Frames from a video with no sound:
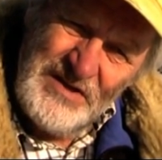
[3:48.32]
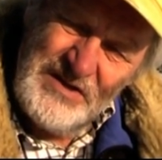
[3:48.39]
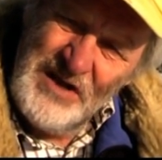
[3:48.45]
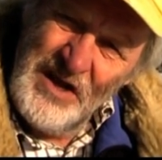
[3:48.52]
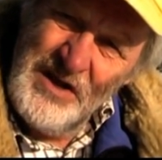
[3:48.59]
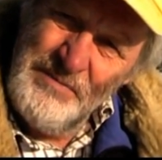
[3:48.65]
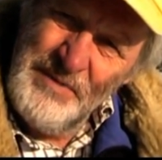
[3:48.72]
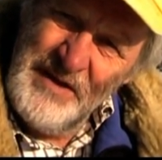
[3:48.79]
has
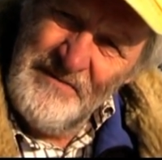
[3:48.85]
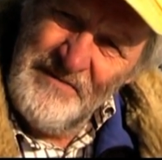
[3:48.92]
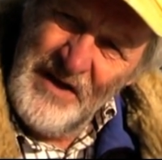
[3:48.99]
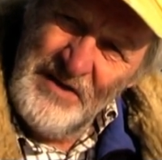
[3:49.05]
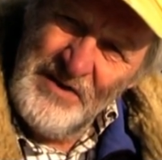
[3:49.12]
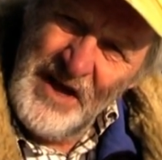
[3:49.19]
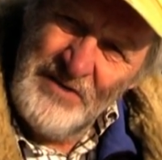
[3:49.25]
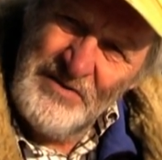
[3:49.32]
only been
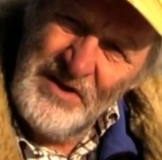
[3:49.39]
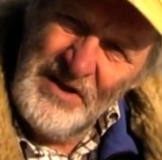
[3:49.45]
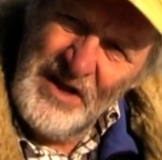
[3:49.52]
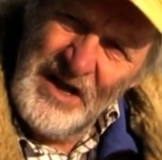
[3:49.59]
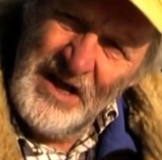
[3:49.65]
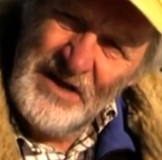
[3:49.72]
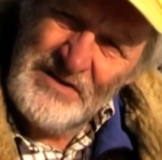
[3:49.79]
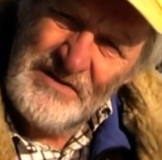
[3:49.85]
found out in the
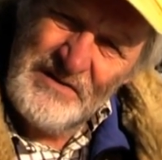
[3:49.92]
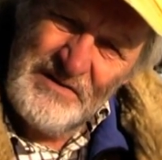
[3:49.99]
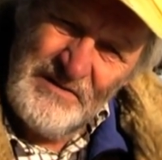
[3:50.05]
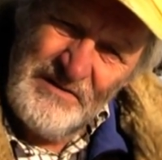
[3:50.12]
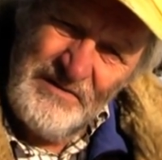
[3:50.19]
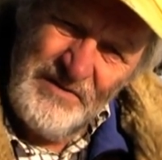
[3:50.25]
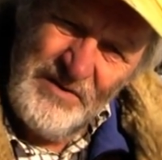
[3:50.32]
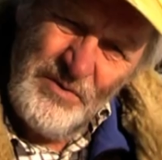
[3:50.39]
last
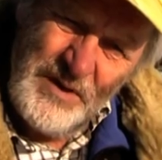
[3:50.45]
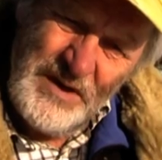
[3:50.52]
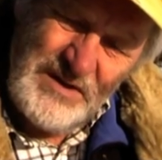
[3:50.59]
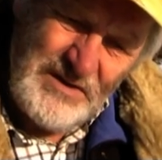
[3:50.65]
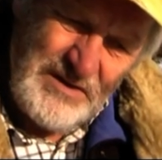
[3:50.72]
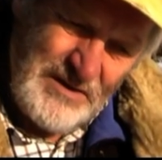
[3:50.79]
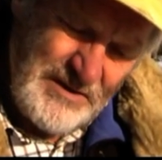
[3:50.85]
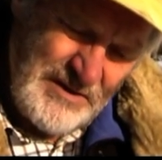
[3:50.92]
few weeks.